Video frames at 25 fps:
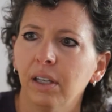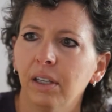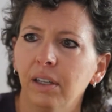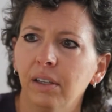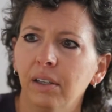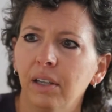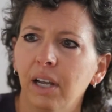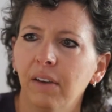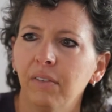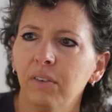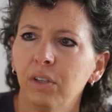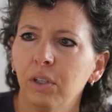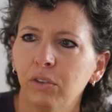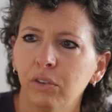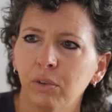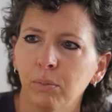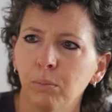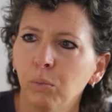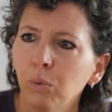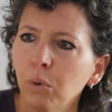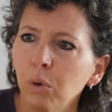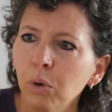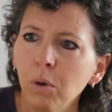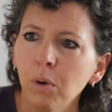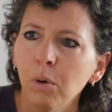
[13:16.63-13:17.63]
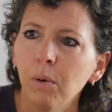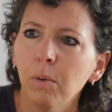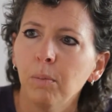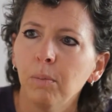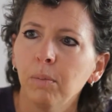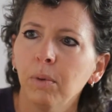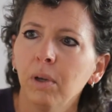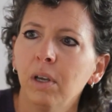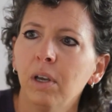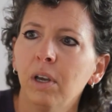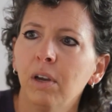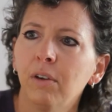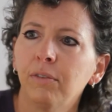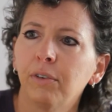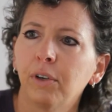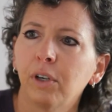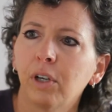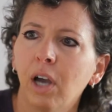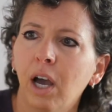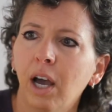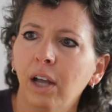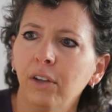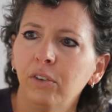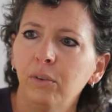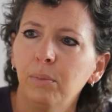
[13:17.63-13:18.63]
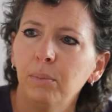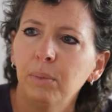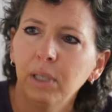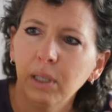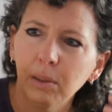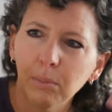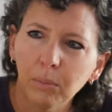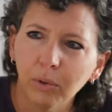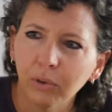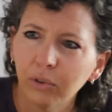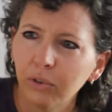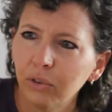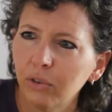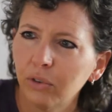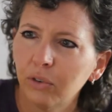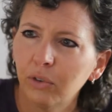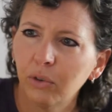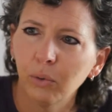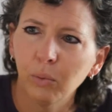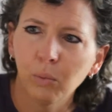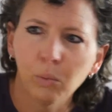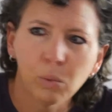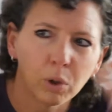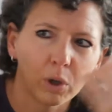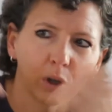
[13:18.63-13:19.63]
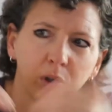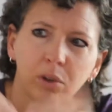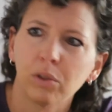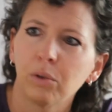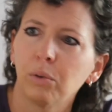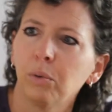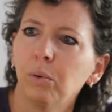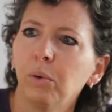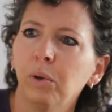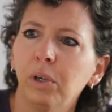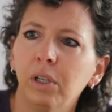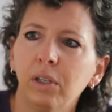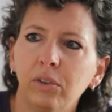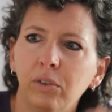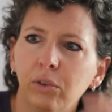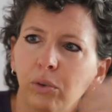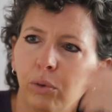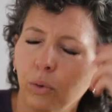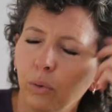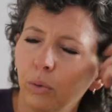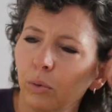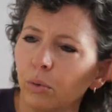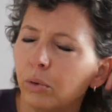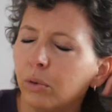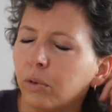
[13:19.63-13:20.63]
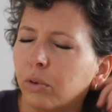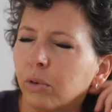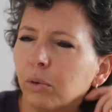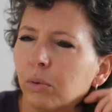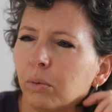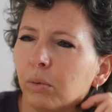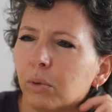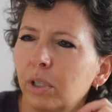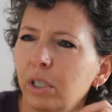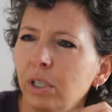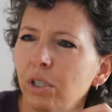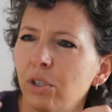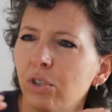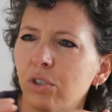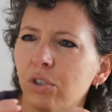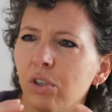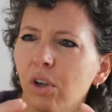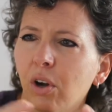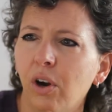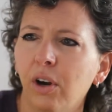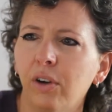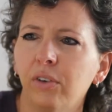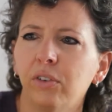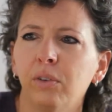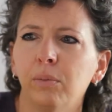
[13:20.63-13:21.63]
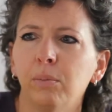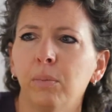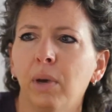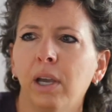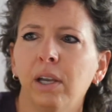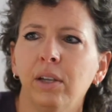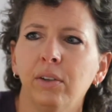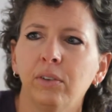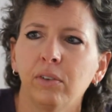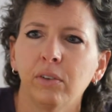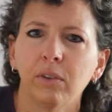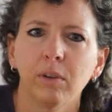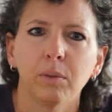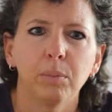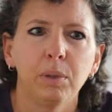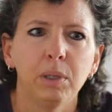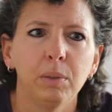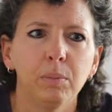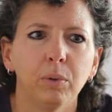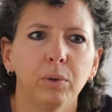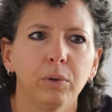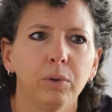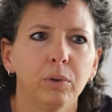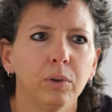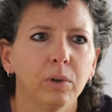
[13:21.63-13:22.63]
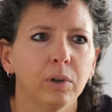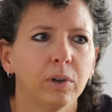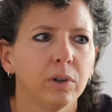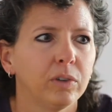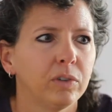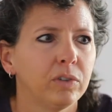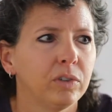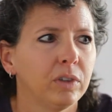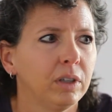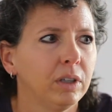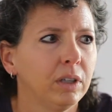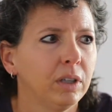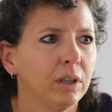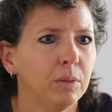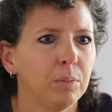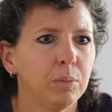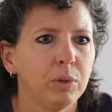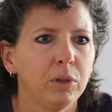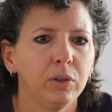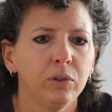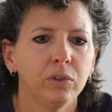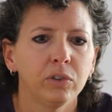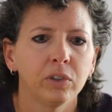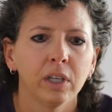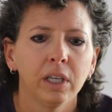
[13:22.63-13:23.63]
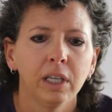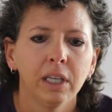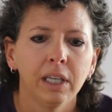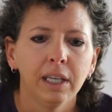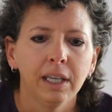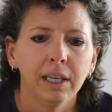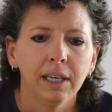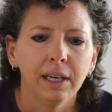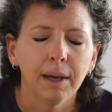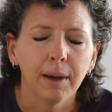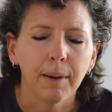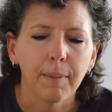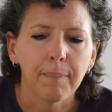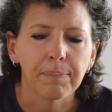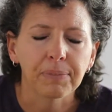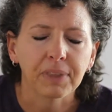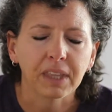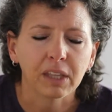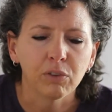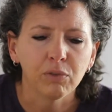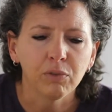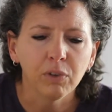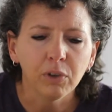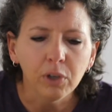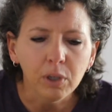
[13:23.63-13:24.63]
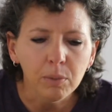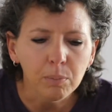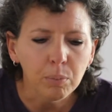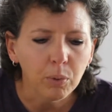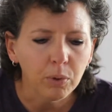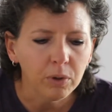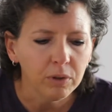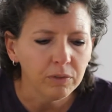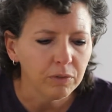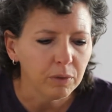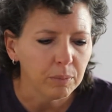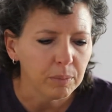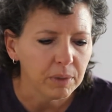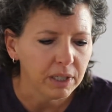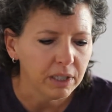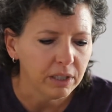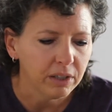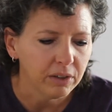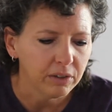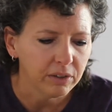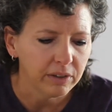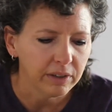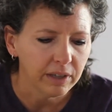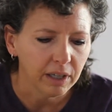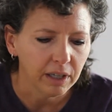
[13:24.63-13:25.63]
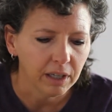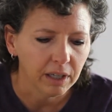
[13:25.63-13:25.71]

having some room for God to be able to work through it to reach the hearts and minds of the people who are sitting in the pews. It's very important for me